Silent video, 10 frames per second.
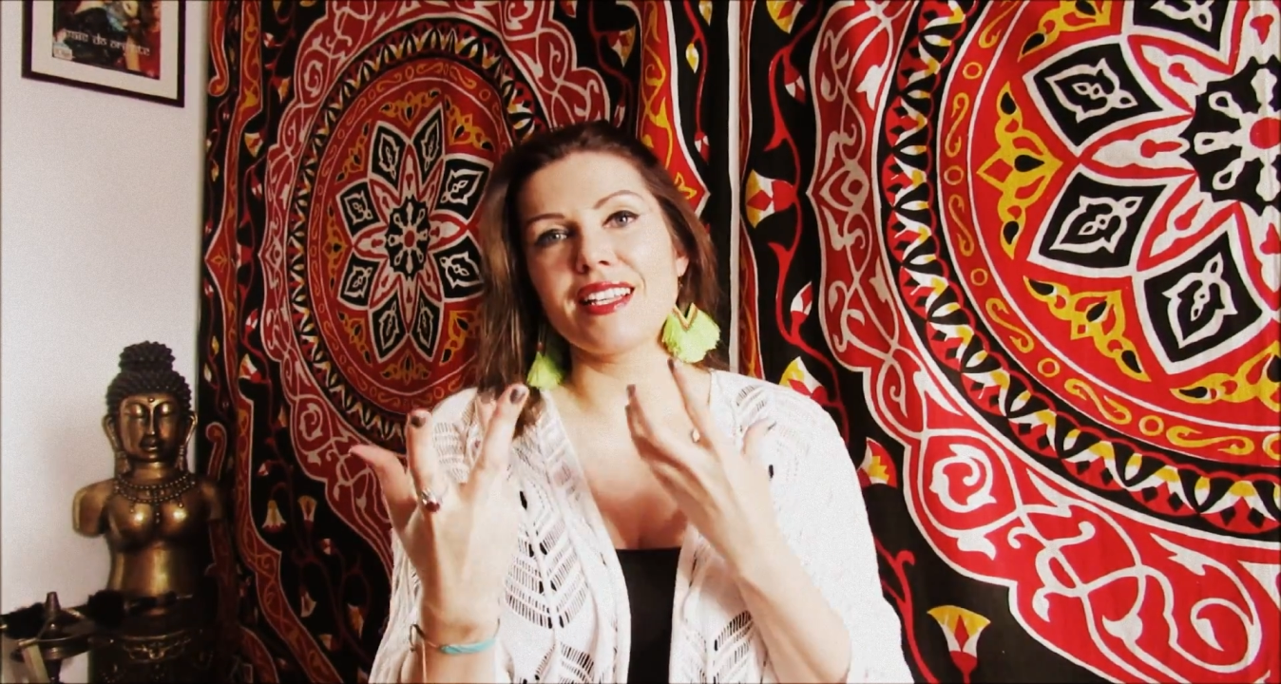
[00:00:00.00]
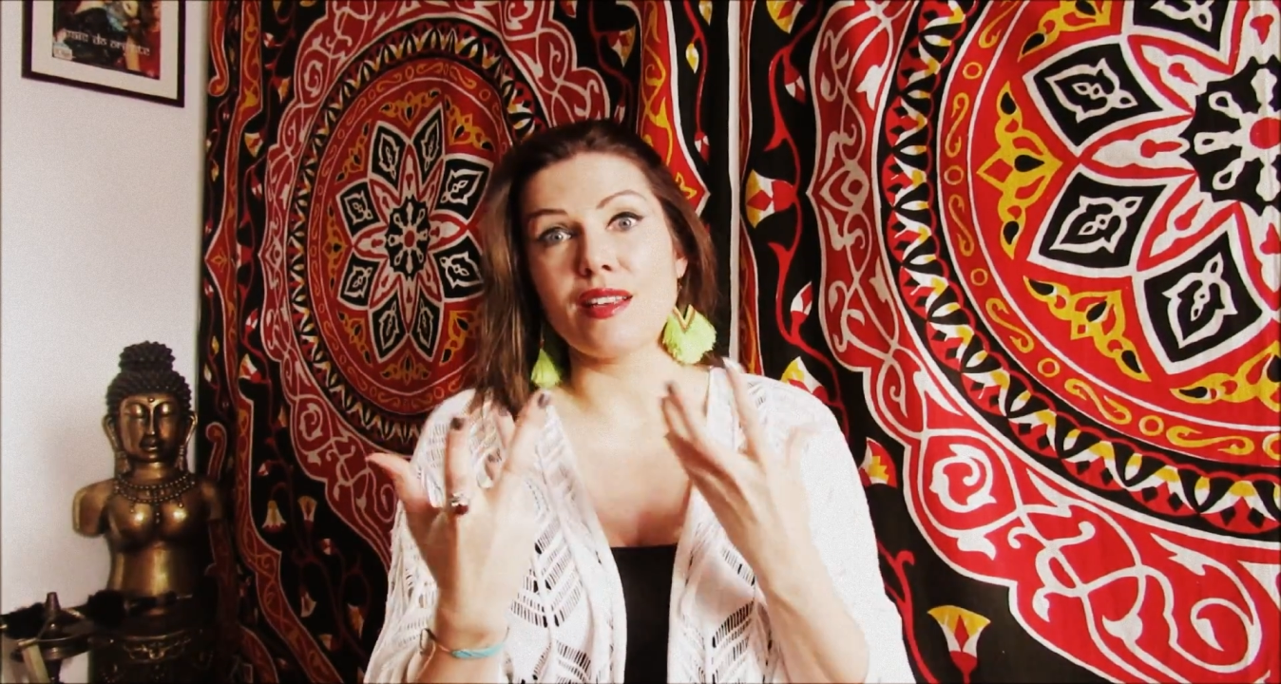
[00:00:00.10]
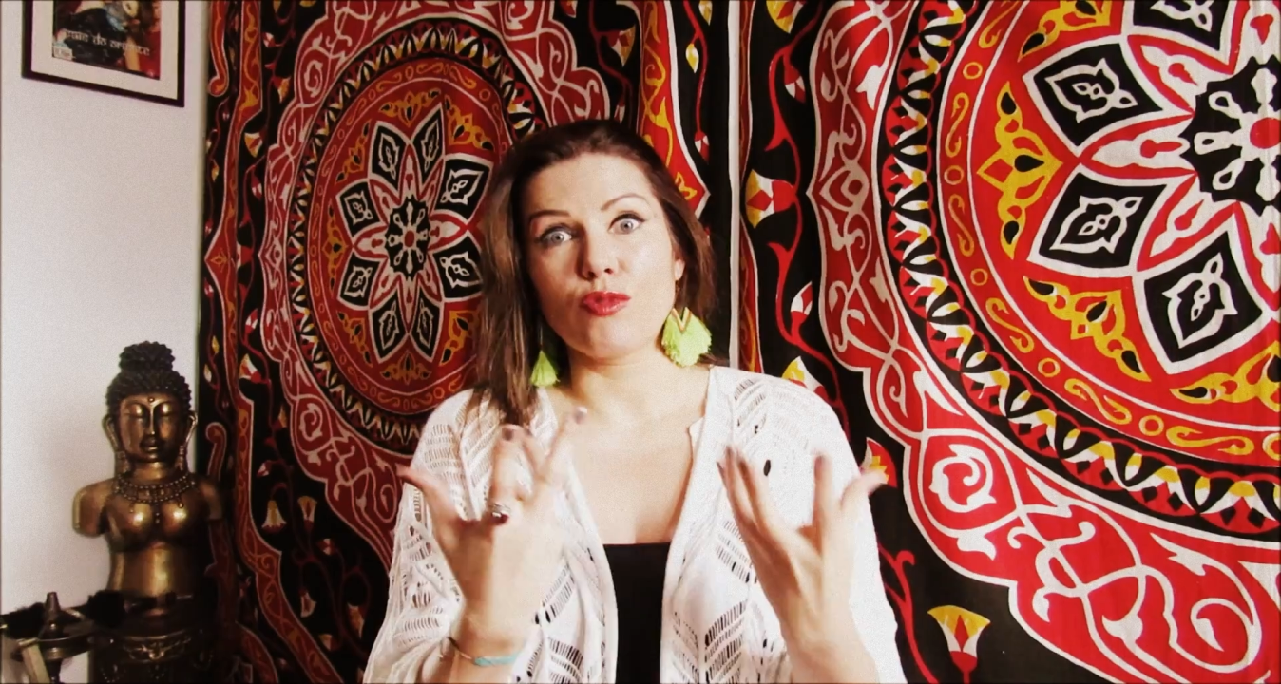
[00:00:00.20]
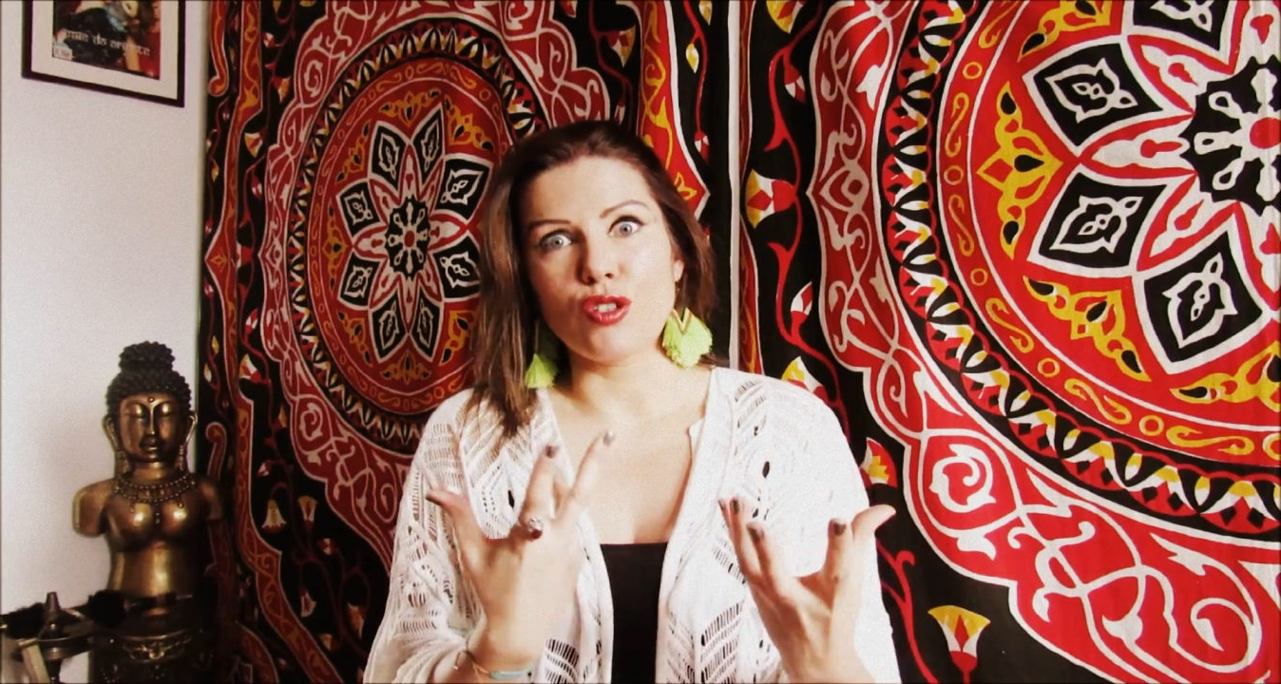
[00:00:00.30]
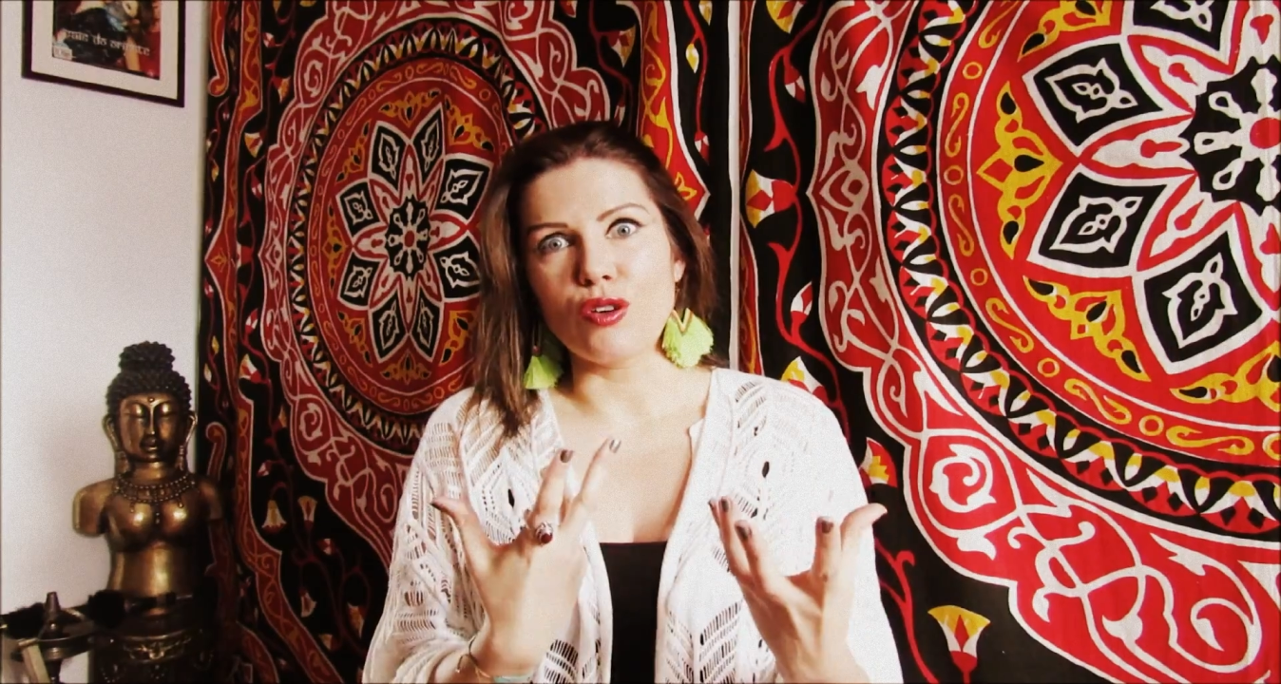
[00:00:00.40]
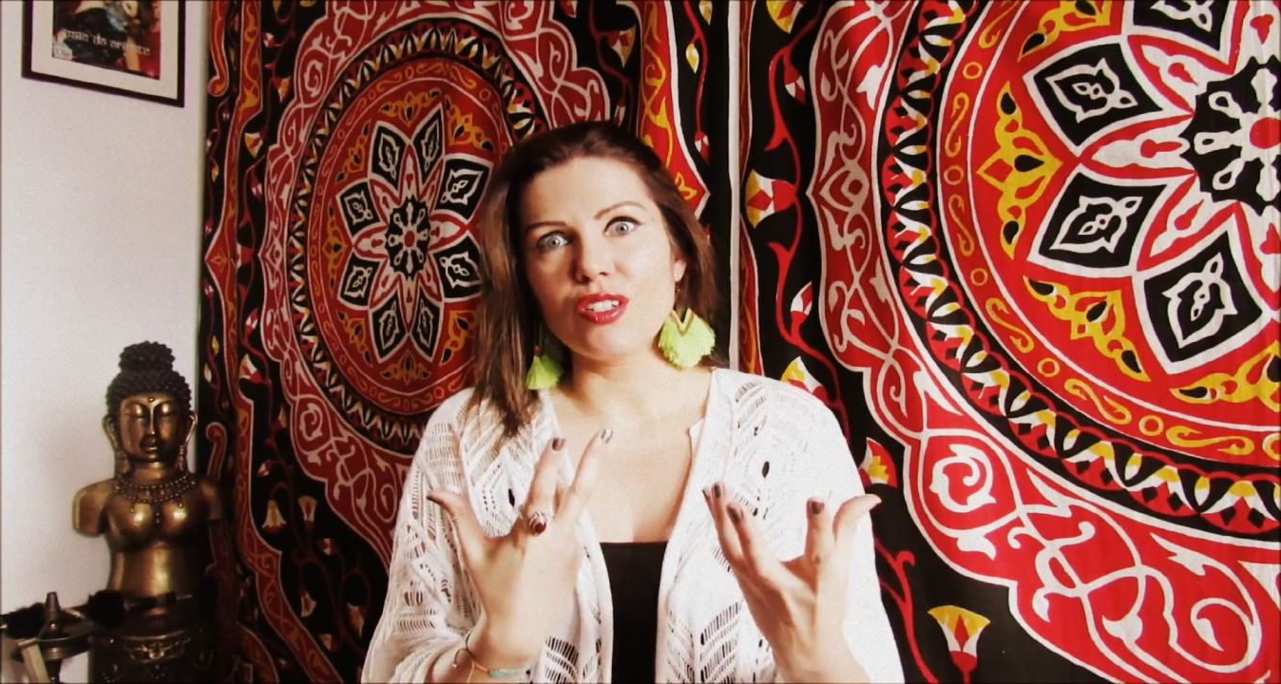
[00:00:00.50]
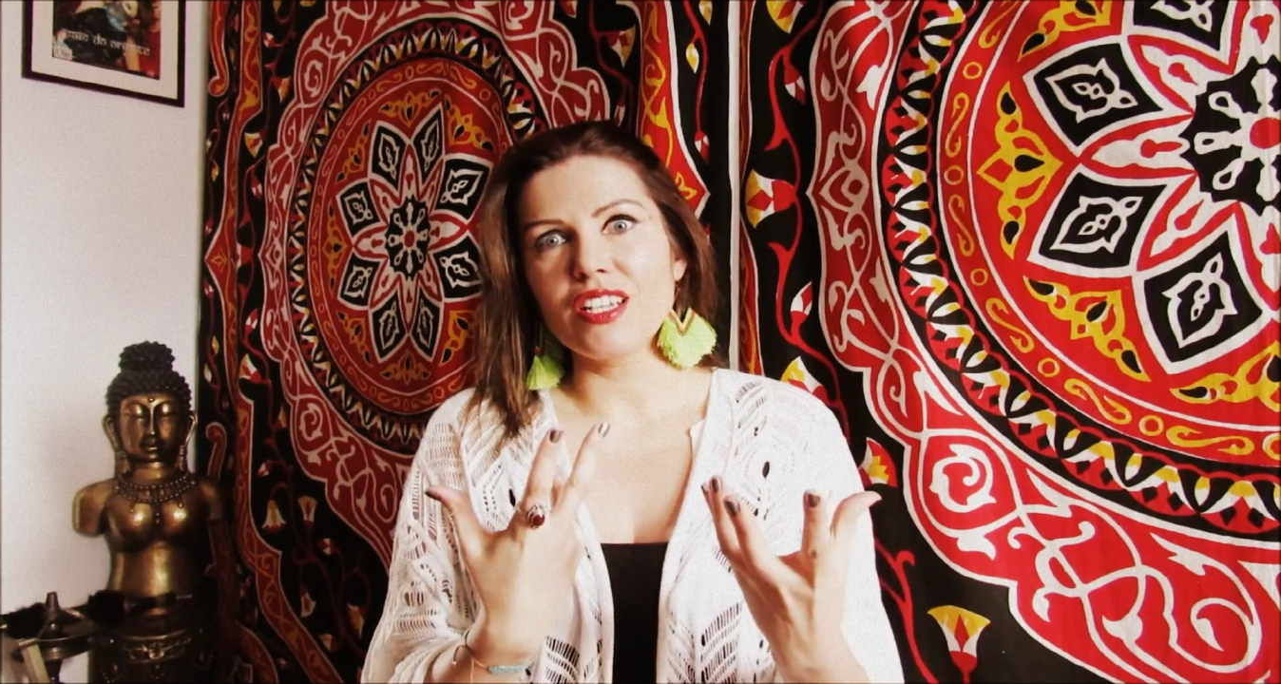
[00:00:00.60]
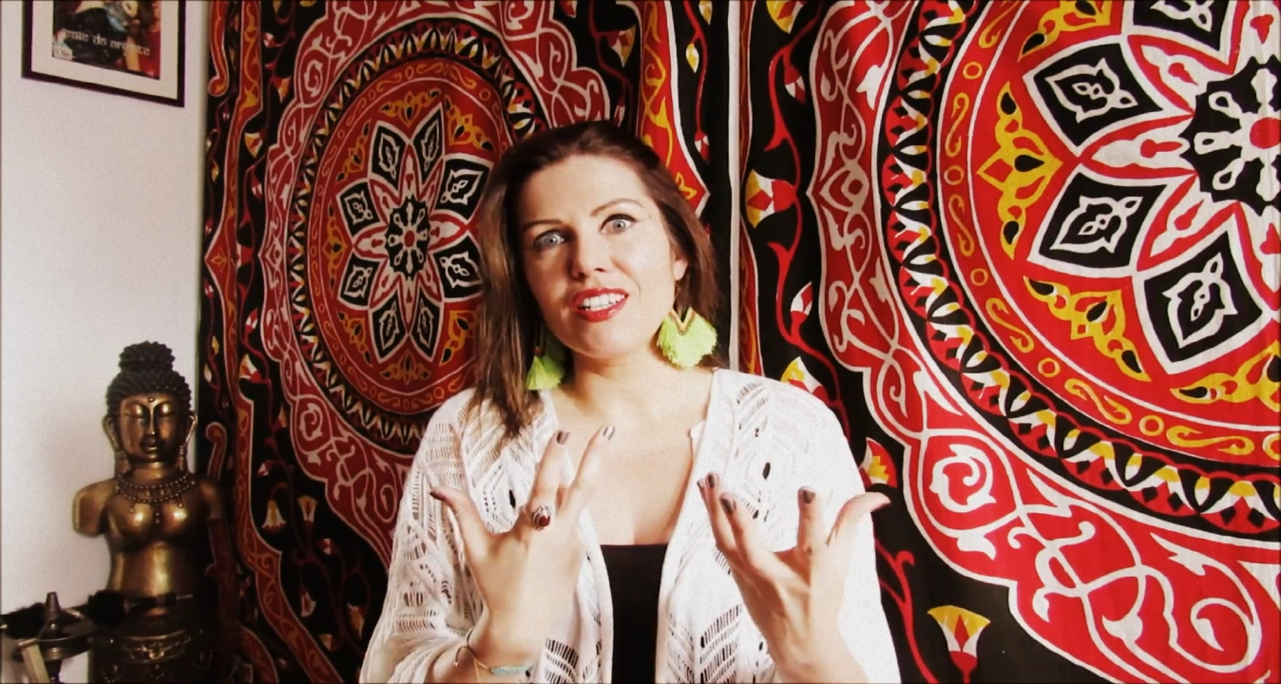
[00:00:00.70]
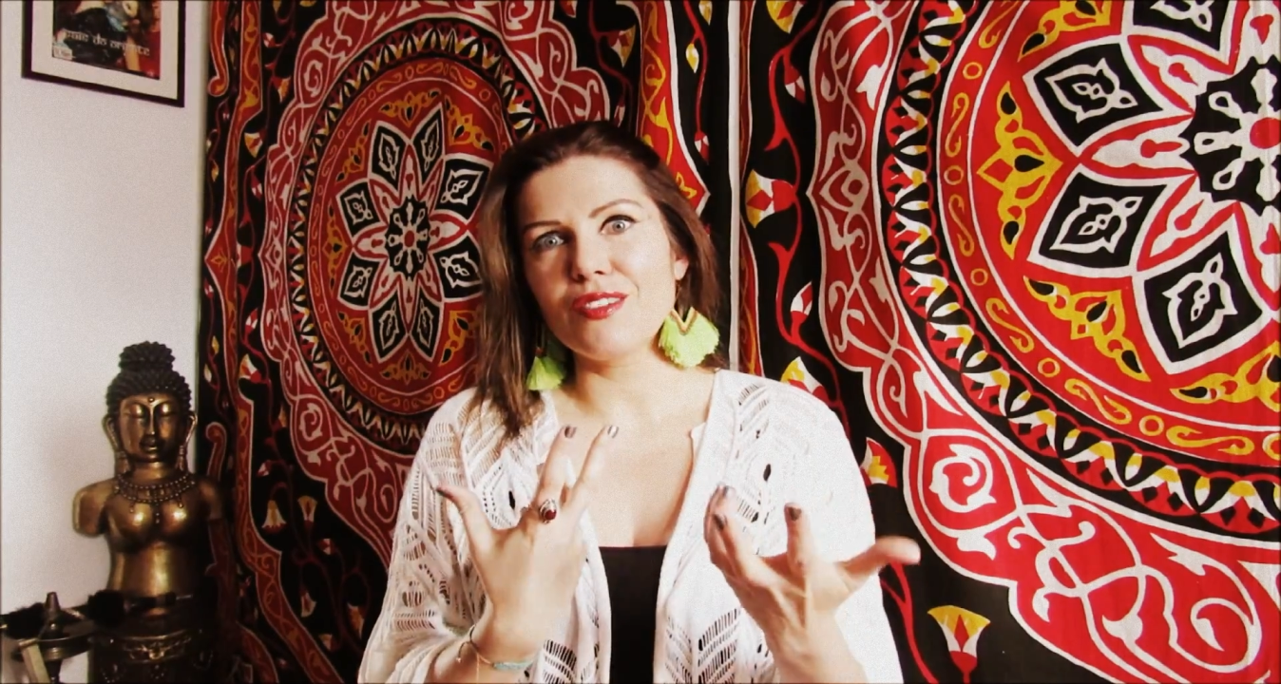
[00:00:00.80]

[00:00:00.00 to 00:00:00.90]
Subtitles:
I'm talking.